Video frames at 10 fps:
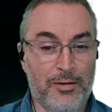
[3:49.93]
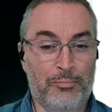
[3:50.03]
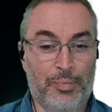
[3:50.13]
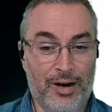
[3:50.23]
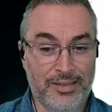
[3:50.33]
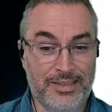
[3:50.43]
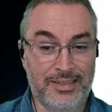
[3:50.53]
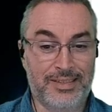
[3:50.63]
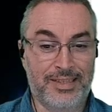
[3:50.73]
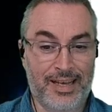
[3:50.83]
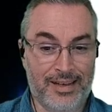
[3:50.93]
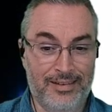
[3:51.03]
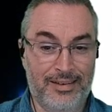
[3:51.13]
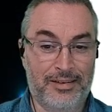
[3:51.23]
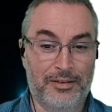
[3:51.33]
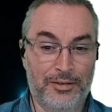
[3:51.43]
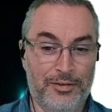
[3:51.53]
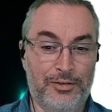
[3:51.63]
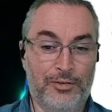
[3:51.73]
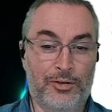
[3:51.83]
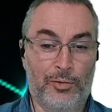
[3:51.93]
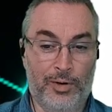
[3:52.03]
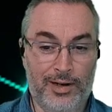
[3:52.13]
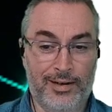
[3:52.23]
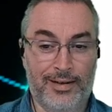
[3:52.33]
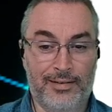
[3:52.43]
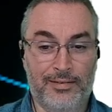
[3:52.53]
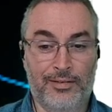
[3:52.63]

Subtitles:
Boston, Seattle, Honolulu, Kauai,